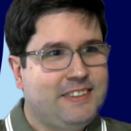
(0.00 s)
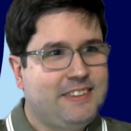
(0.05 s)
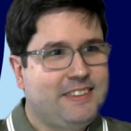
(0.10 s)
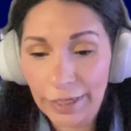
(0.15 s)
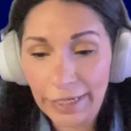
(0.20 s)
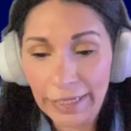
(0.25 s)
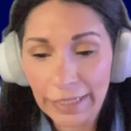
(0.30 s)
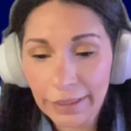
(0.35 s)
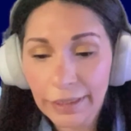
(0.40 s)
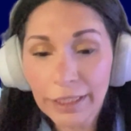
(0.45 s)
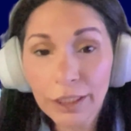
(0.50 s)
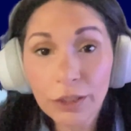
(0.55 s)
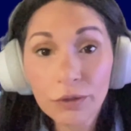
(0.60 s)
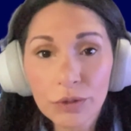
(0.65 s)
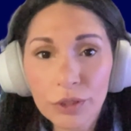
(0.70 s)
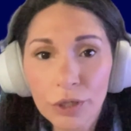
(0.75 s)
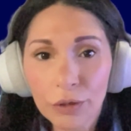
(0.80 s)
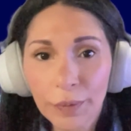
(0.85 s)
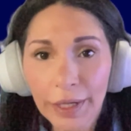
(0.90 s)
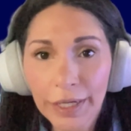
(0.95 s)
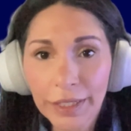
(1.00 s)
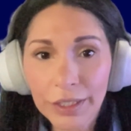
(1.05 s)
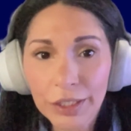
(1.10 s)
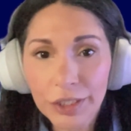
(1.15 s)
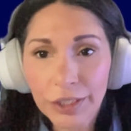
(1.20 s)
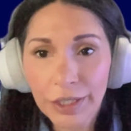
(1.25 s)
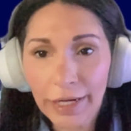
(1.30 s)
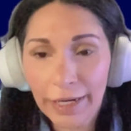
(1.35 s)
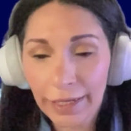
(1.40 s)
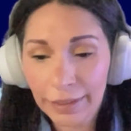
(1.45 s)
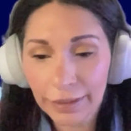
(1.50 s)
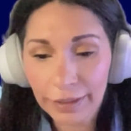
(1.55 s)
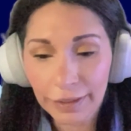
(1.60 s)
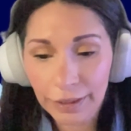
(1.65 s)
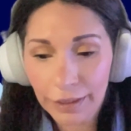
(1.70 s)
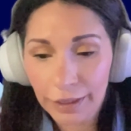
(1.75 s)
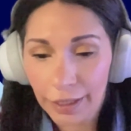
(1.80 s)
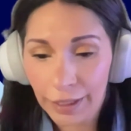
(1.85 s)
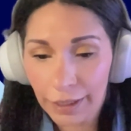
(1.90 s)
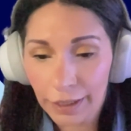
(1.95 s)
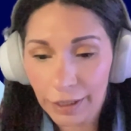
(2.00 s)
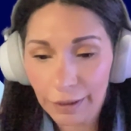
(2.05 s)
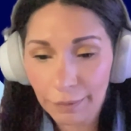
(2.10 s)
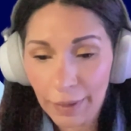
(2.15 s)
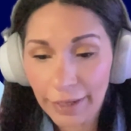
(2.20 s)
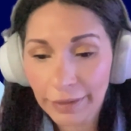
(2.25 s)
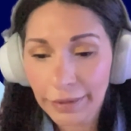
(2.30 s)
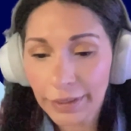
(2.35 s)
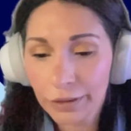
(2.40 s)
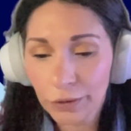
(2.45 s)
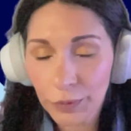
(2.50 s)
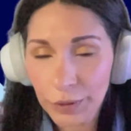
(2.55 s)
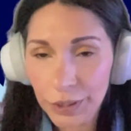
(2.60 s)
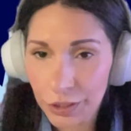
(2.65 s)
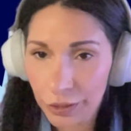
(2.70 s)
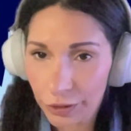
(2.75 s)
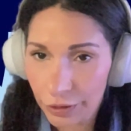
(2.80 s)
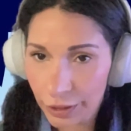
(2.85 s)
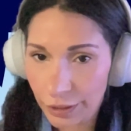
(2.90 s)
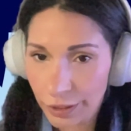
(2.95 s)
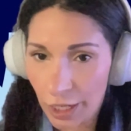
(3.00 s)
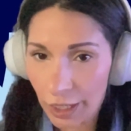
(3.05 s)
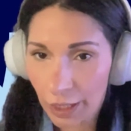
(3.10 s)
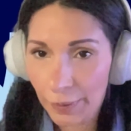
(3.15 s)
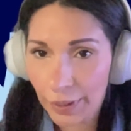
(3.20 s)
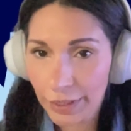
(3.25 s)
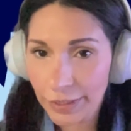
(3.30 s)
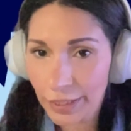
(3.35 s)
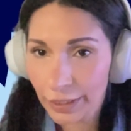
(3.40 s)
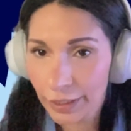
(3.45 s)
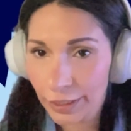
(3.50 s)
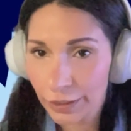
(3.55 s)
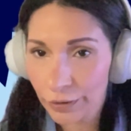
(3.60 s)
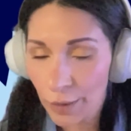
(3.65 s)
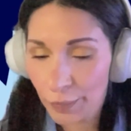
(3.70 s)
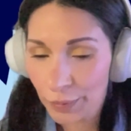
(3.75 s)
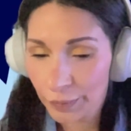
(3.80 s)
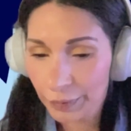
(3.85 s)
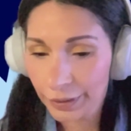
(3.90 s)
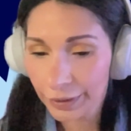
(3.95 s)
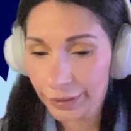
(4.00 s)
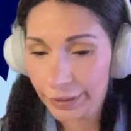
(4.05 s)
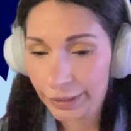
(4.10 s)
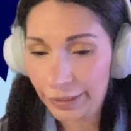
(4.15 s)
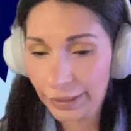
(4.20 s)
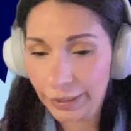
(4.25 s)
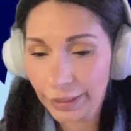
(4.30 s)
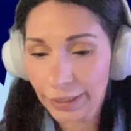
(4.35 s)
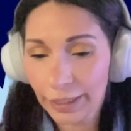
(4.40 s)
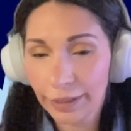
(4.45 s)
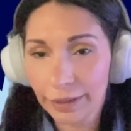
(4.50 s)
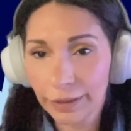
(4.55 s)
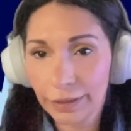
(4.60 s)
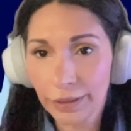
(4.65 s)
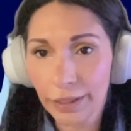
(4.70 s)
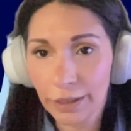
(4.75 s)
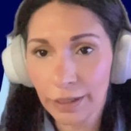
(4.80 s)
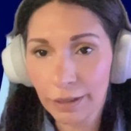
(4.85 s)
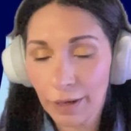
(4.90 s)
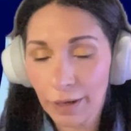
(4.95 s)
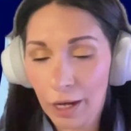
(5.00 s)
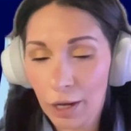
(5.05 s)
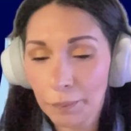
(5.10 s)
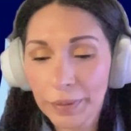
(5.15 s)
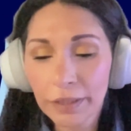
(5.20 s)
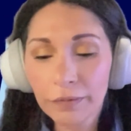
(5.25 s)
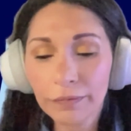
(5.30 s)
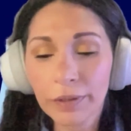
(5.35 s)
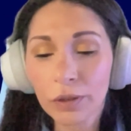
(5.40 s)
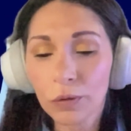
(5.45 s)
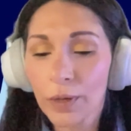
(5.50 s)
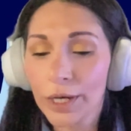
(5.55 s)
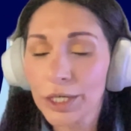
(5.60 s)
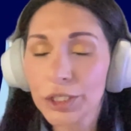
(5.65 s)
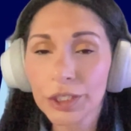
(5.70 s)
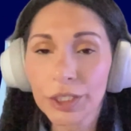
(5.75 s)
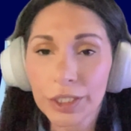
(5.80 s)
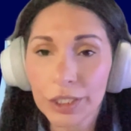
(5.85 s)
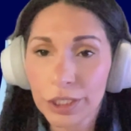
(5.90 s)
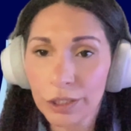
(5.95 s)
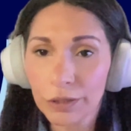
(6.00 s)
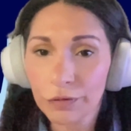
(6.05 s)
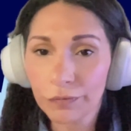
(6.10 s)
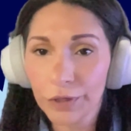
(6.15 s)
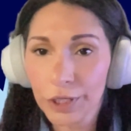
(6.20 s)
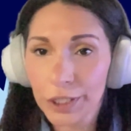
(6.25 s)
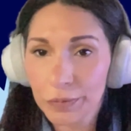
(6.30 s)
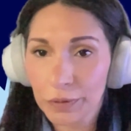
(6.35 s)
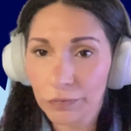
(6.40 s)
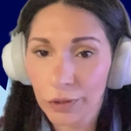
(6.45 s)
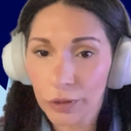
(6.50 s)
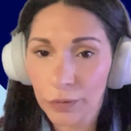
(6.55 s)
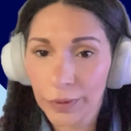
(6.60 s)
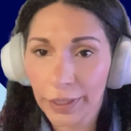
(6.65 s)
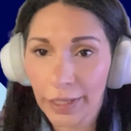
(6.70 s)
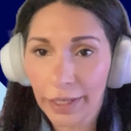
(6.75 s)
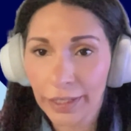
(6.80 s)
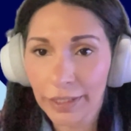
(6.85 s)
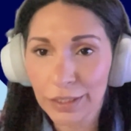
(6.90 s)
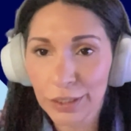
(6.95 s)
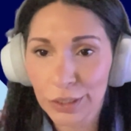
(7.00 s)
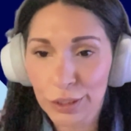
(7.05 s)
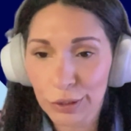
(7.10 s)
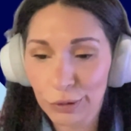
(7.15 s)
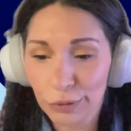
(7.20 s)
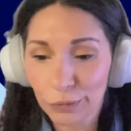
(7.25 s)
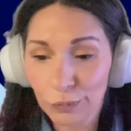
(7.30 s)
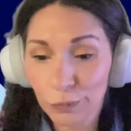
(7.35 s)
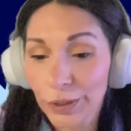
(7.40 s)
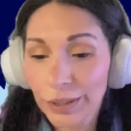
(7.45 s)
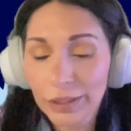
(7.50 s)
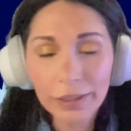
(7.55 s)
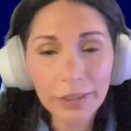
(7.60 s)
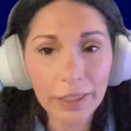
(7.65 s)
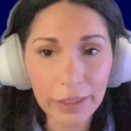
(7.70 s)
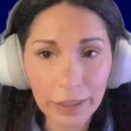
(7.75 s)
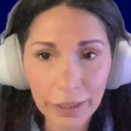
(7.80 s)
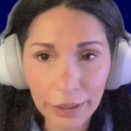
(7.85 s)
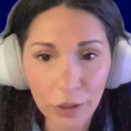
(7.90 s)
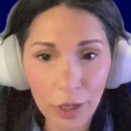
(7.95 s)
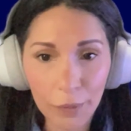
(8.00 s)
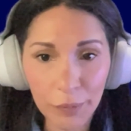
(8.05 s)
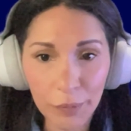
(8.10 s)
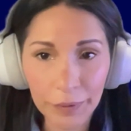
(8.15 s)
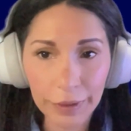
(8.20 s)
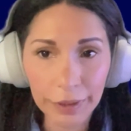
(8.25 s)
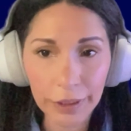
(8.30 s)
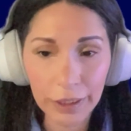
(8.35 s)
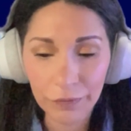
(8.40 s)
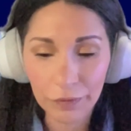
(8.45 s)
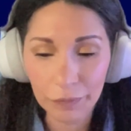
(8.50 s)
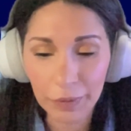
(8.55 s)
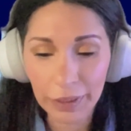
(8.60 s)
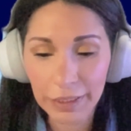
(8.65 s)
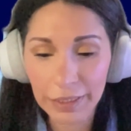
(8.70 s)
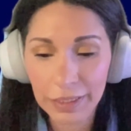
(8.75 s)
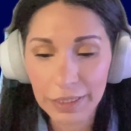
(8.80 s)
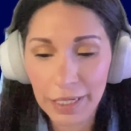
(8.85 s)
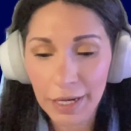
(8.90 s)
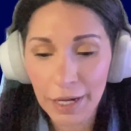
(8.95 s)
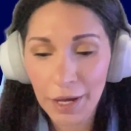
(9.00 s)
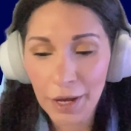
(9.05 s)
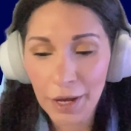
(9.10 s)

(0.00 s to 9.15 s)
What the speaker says: Great. Thank you so much. And I think, Luiz, you're going to talk about data interoperability. And I'll pivot a question to you first before we get into what data interoperability even means.